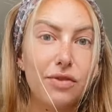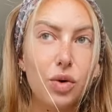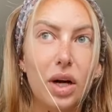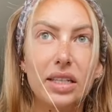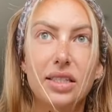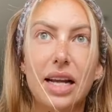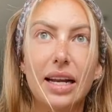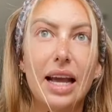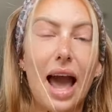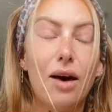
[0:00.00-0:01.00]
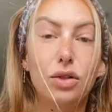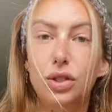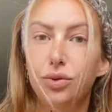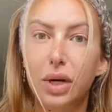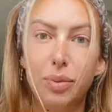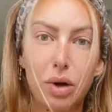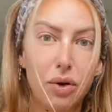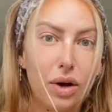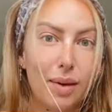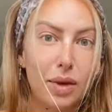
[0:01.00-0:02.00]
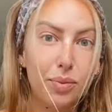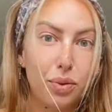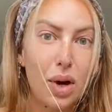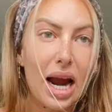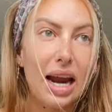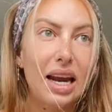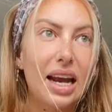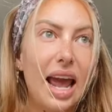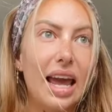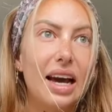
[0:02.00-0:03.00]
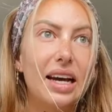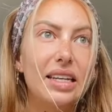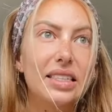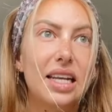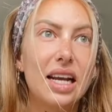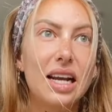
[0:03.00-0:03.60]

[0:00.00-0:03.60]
if you want to study how to reprogram the brain and